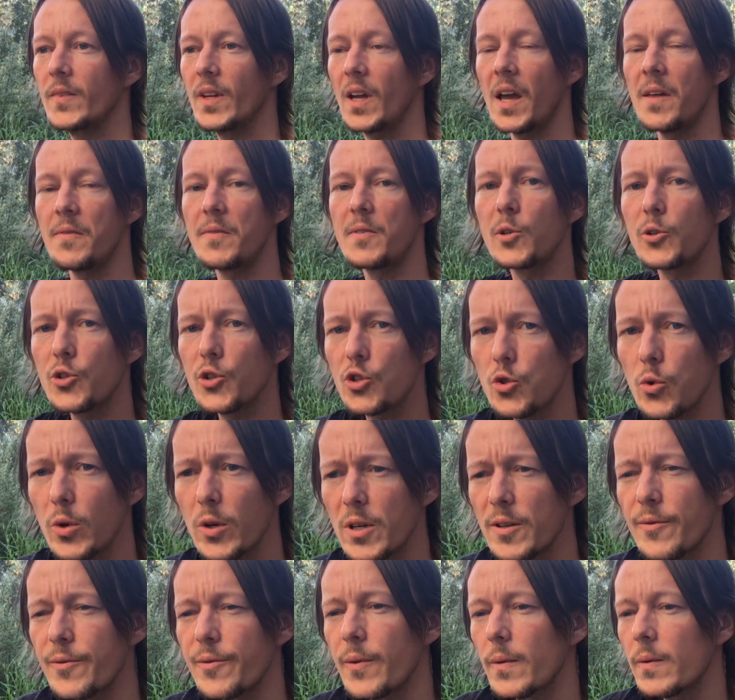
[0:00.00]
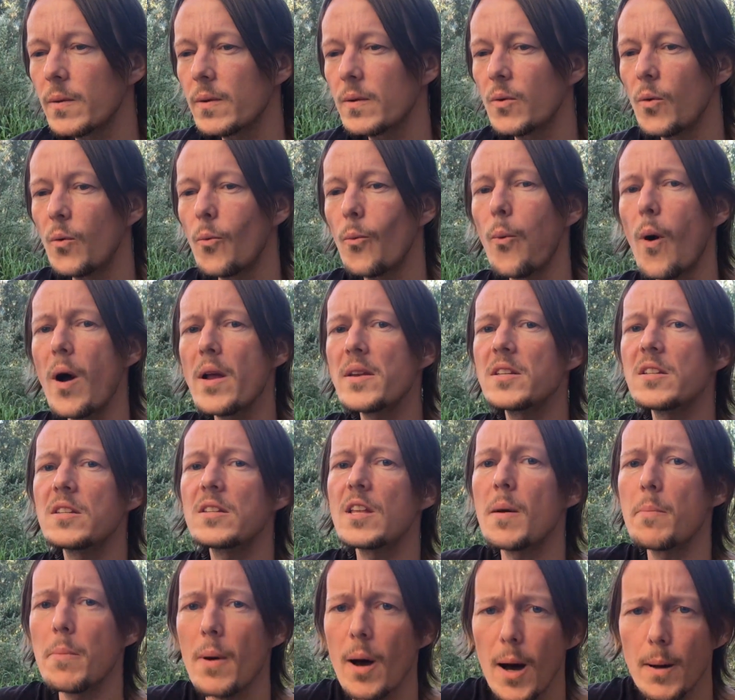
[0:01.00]
And they're sort of one
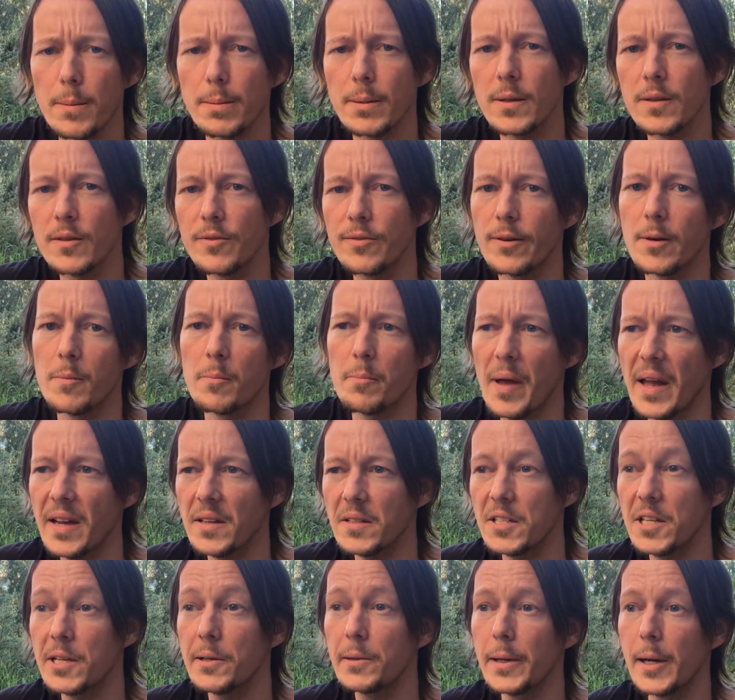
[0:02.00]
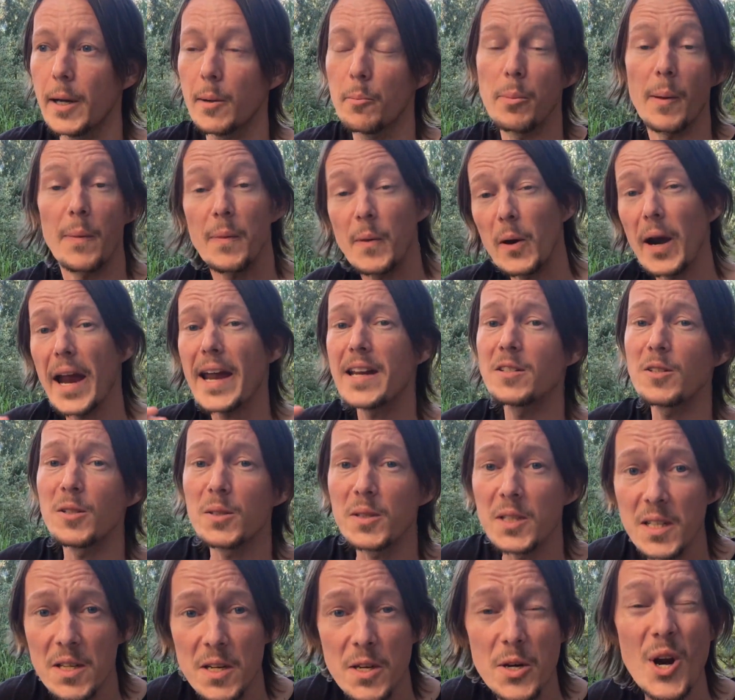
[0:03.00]
step up from bacteria, but they're
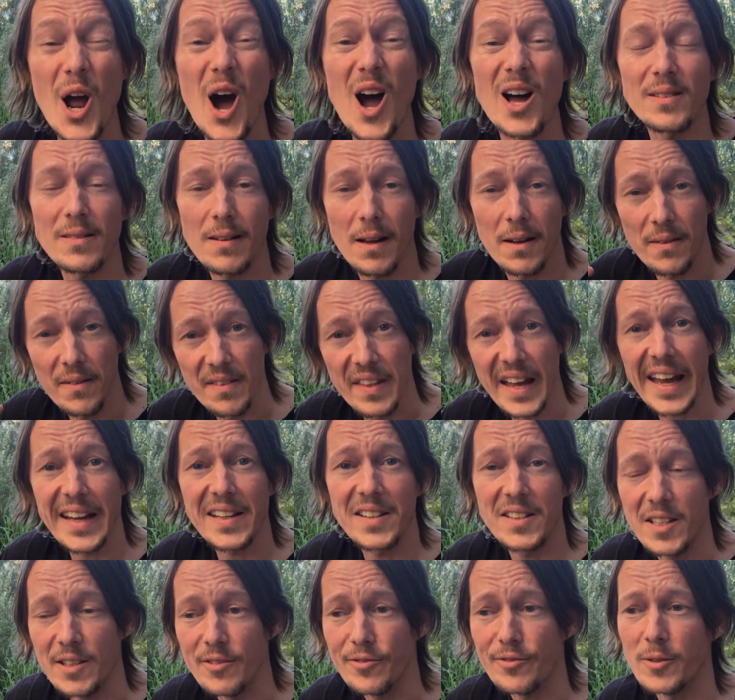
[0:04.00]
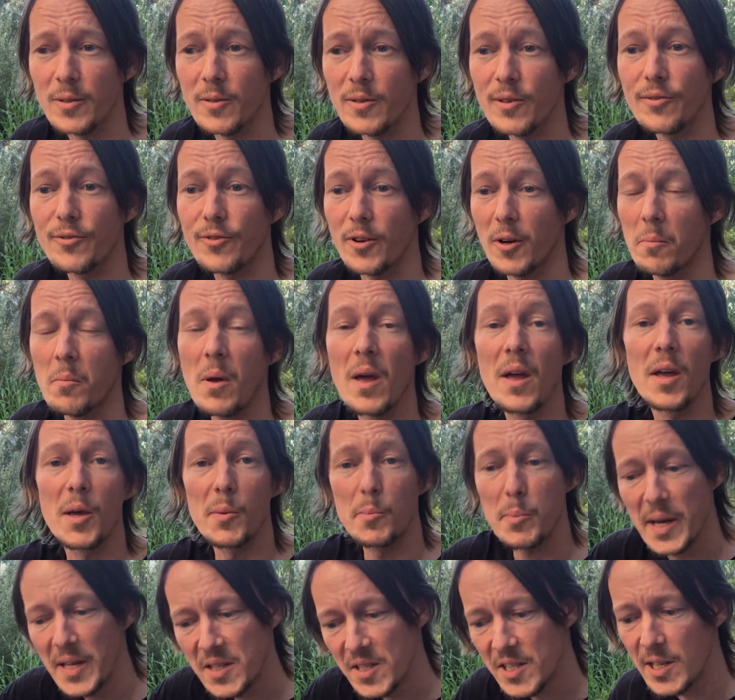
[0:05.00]
actually not that different from
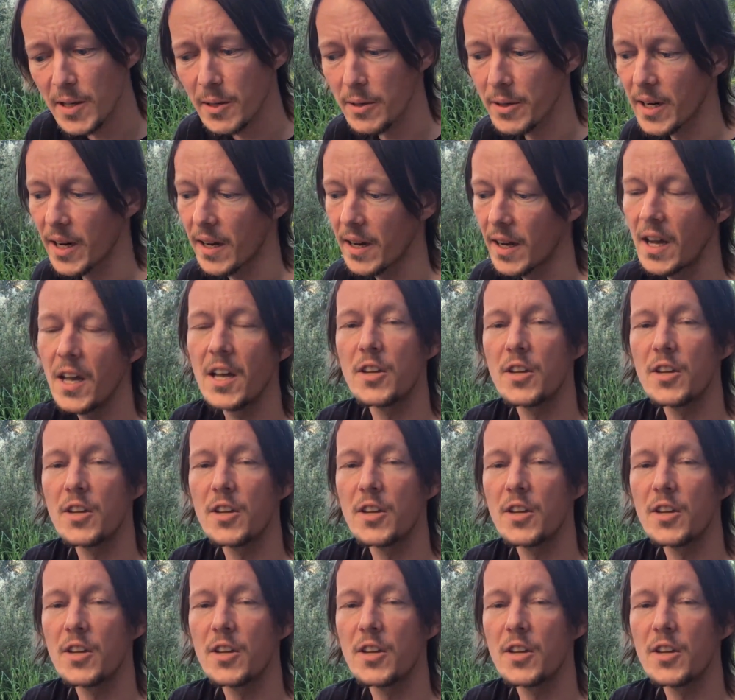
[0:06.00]
bacteria.